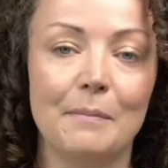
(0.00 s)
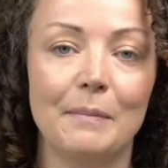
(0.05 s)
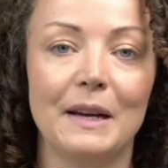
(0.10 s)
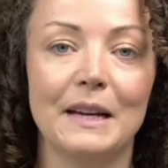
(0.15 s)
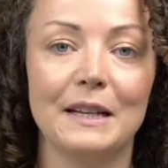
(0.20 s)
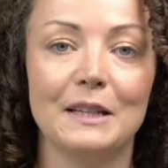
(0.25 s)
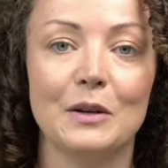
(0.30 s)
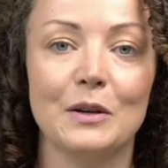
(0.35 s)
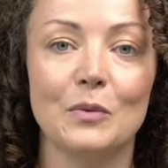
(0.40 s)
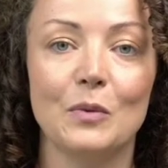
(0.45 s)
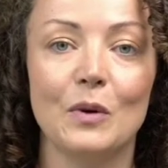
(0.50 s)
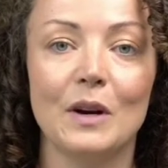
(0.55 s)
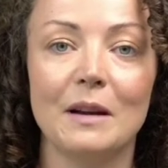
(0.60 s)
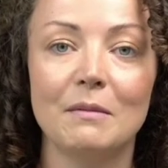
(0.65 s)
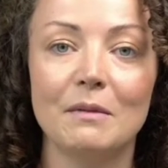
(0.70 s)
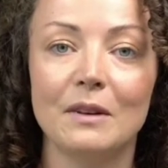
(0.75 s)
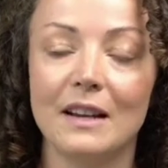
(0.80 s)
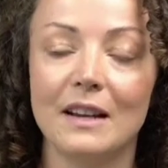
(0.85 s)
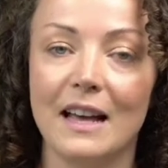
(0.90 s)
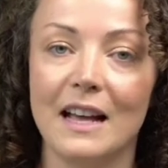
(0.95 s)
But what
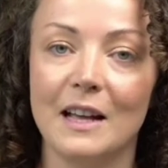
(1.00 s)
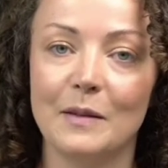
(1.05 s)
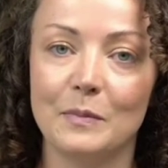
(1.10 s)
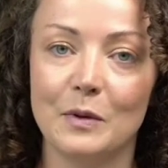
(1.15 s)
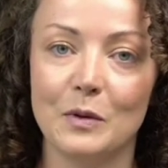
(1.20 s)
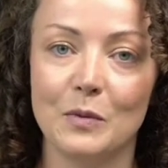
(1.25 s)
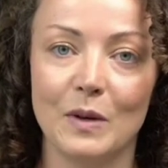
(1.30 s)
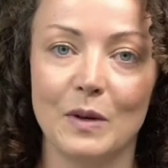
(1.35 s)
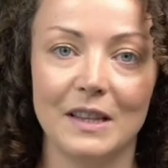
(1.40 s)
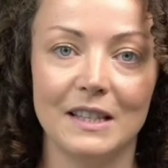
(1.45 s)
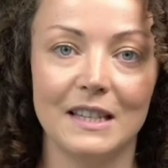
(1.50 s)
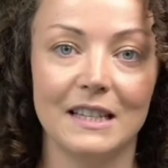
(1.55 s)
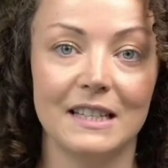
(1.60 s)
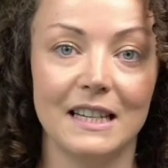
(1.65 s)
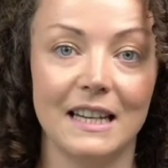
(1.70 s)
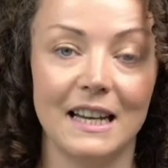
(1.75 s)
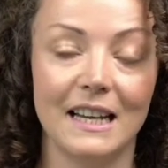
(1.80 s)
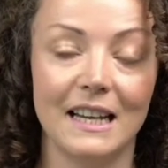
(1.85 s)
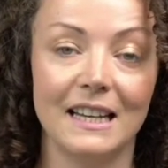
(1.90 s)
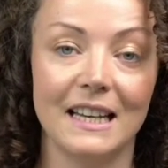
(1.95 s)
I'm going to help you with
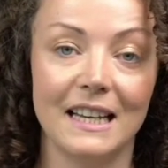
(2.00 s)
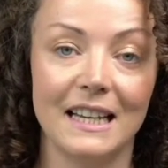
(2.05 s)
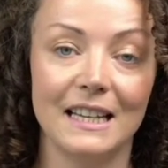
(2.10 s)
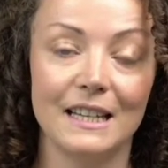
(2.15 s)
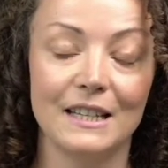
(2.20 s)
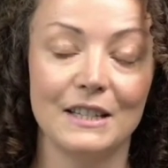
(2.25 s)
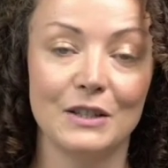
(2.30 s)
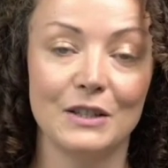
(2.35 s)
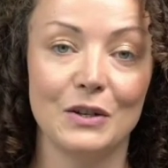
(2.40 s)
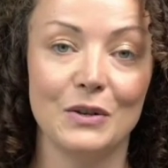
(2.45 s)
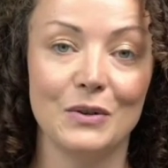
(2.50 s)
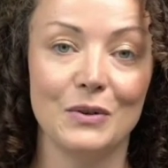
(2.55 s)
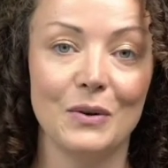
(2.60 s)
today is